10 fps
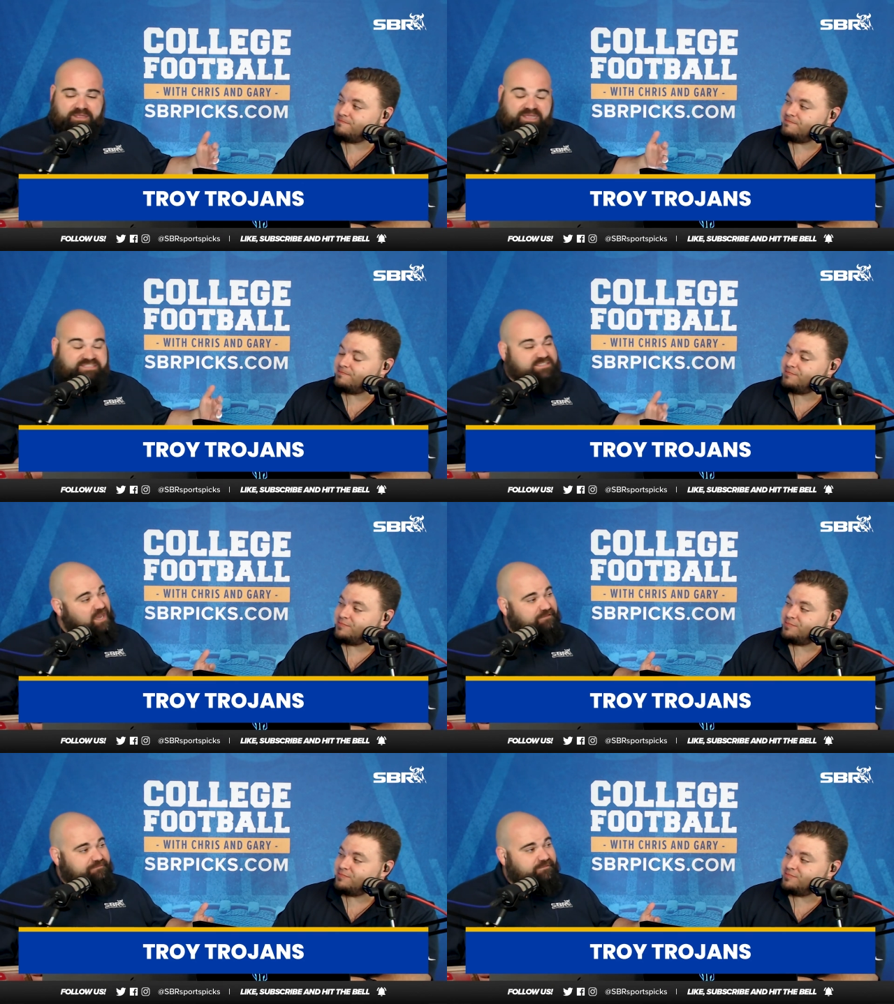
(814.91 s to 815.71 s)
Speaker 1: It's
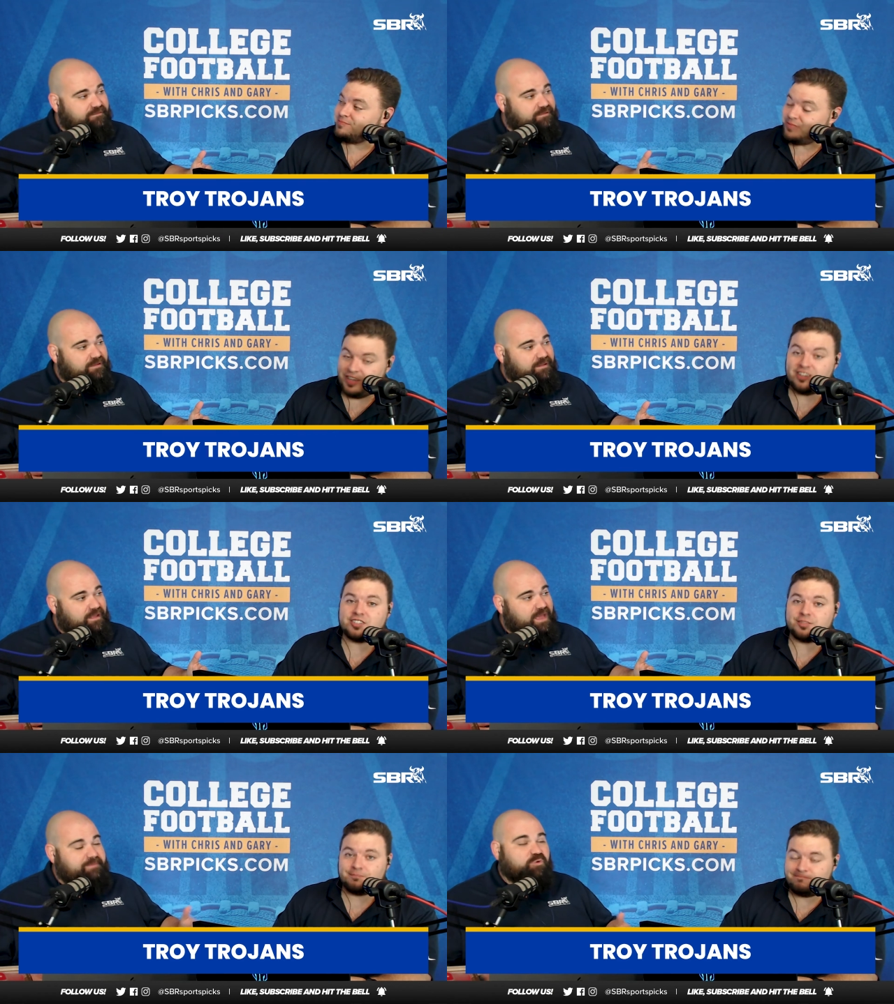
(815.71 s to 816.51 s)
tough. It is.
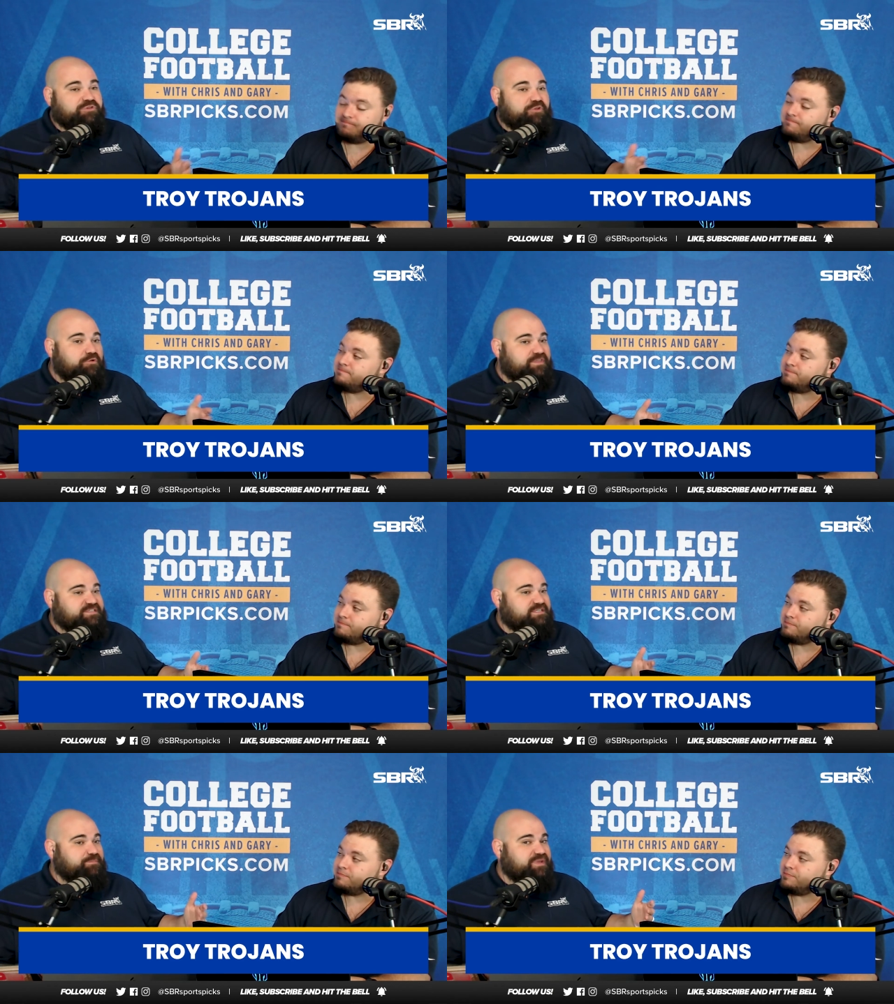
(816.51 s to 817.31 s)
I mean, we're doing this at
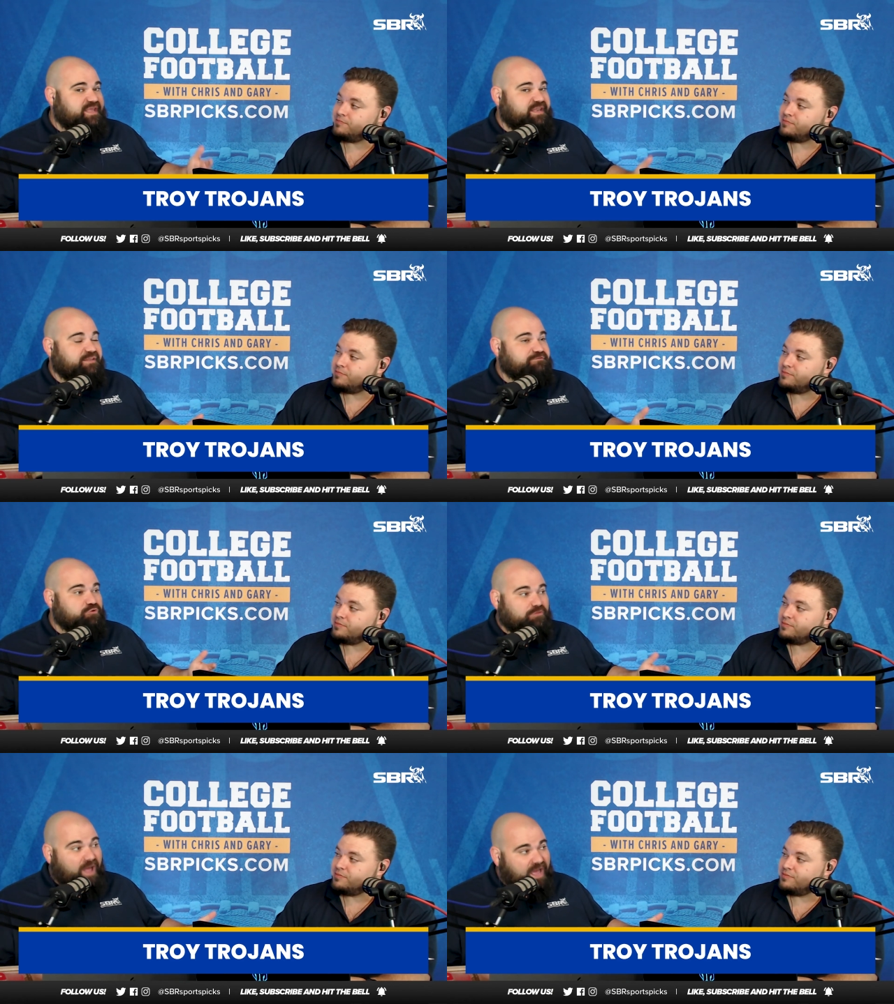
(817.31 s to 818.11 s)
the beginning of
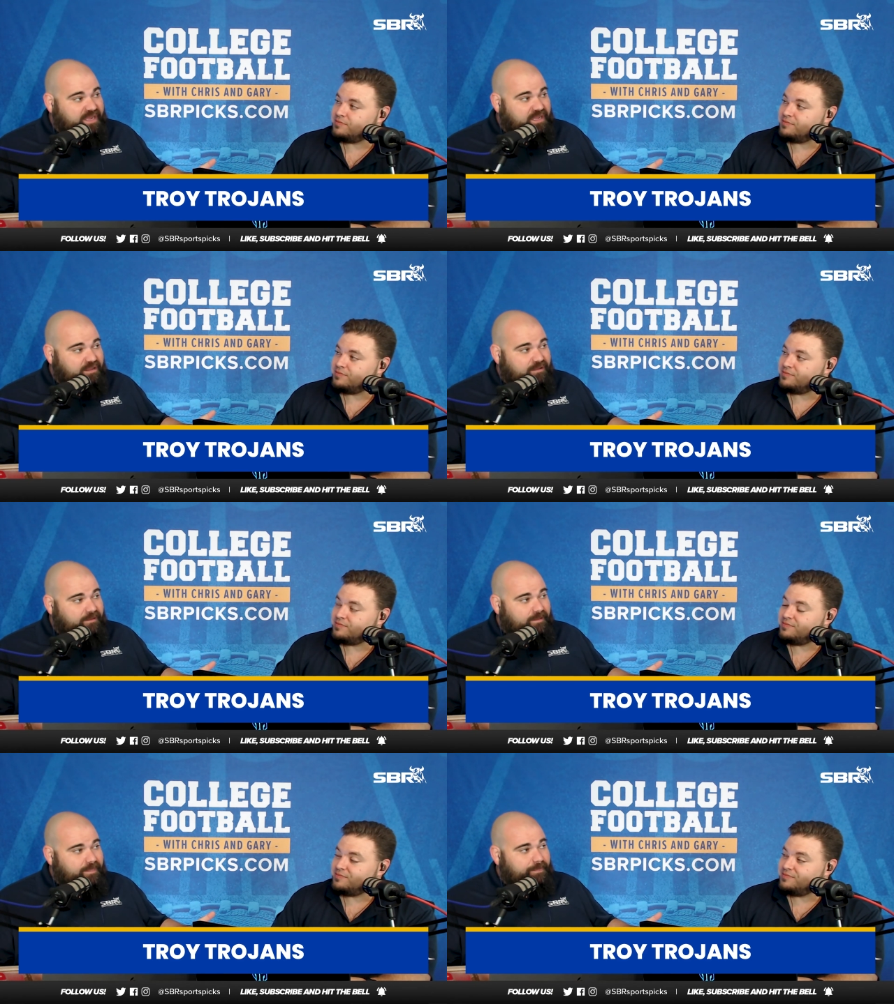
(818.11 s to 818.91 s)
July.
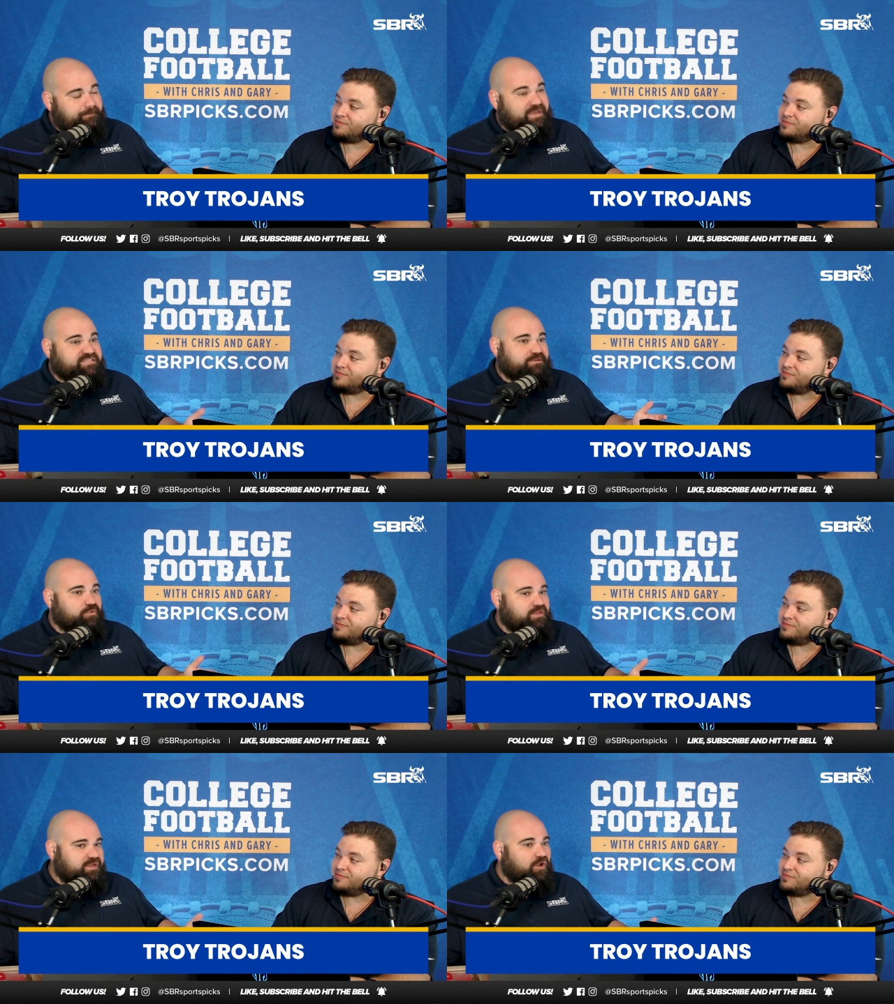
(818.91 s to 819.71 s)
Makes it
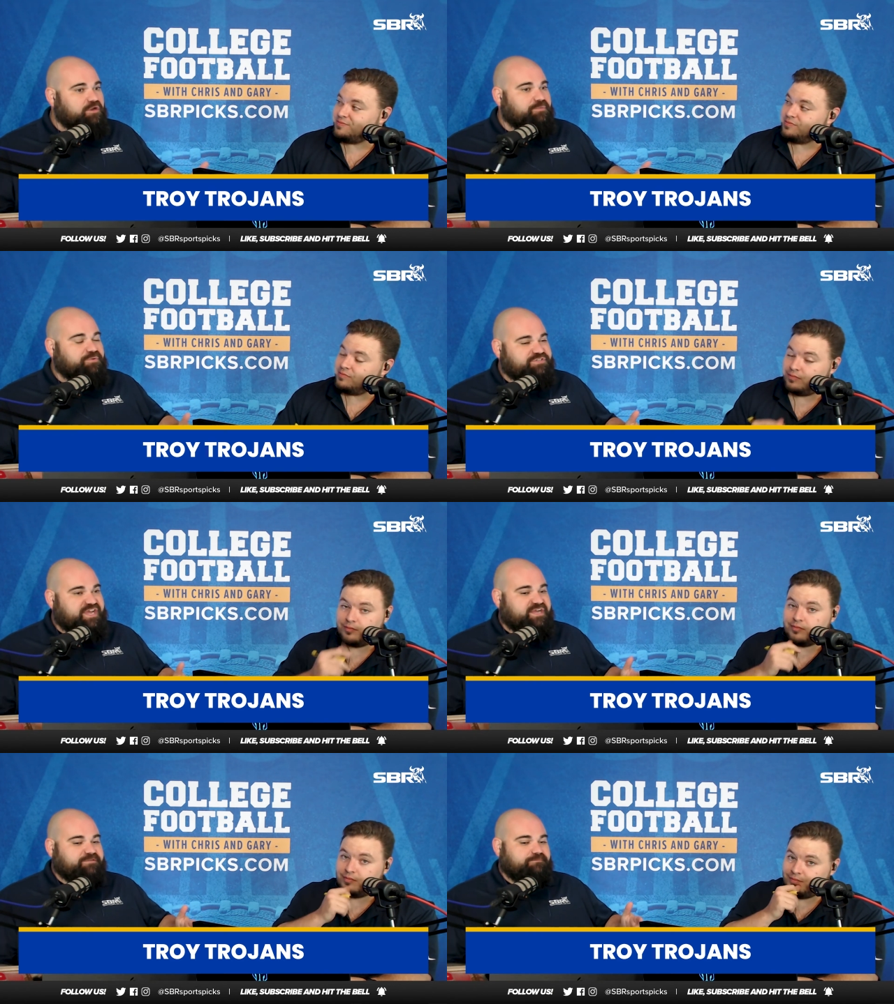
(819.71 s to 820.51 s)
really hard to
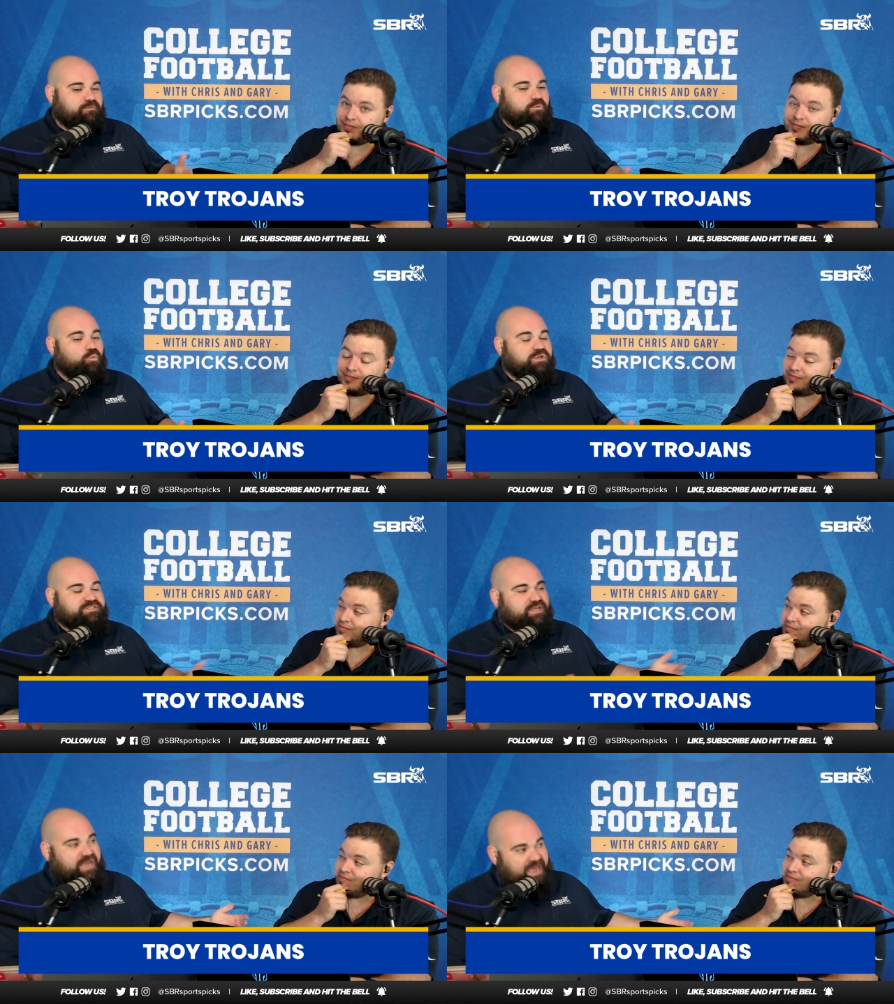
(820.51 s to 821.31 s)
project what's
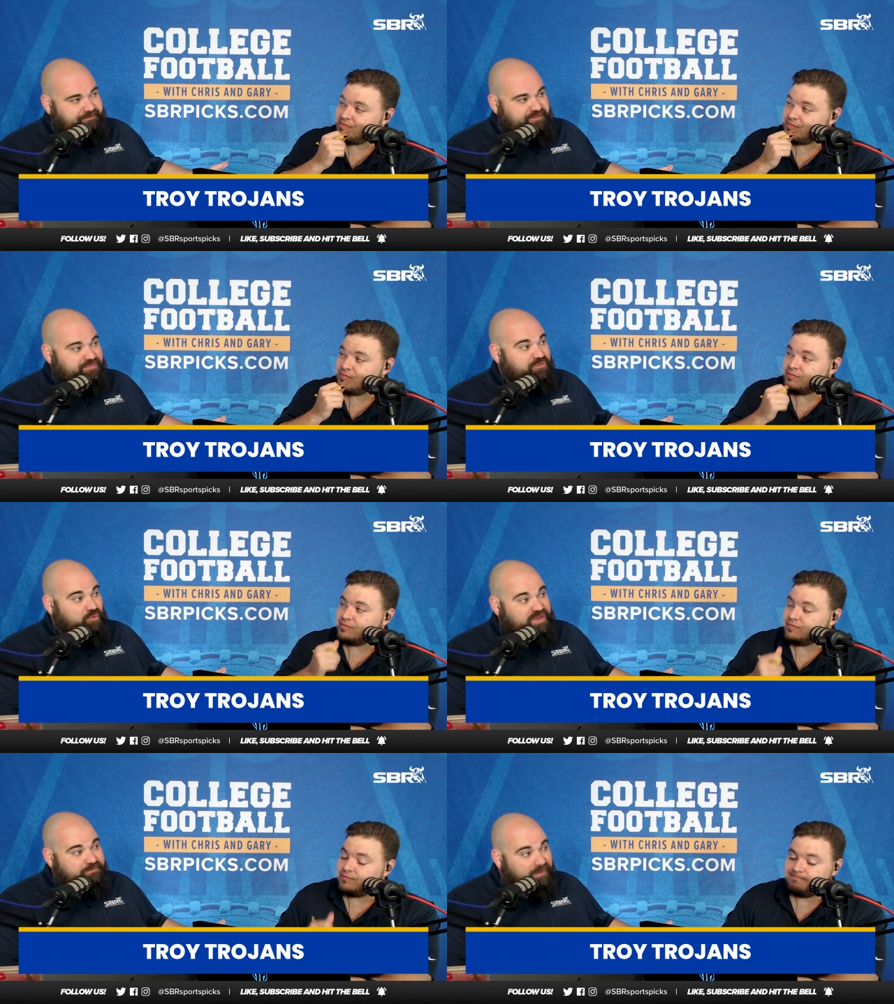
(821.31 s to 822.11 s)
going to happen
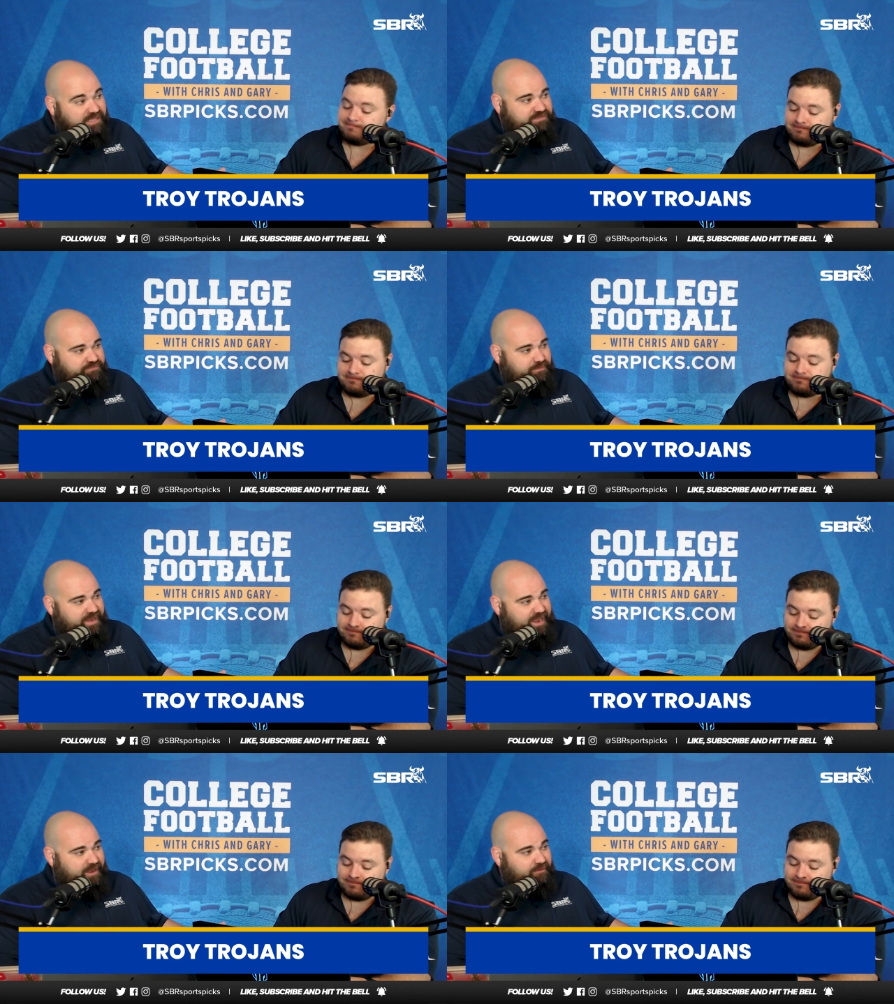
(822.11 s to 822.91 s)
3 months from
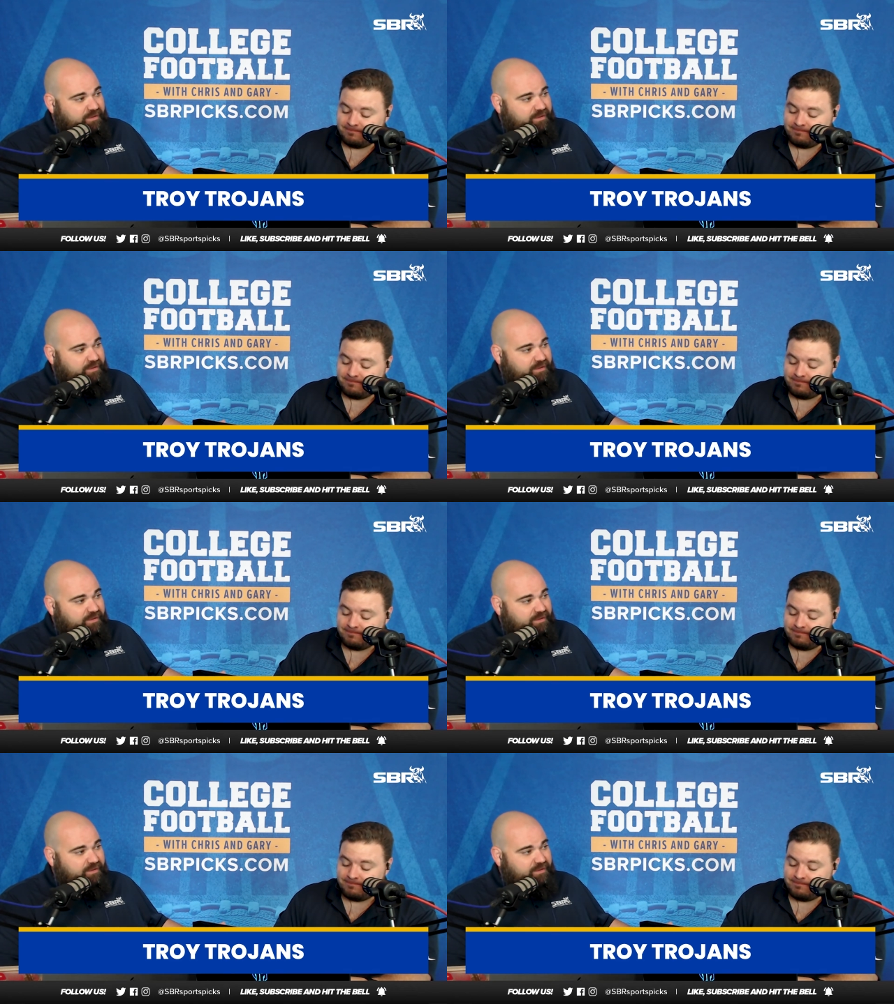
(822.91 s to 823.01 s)
now.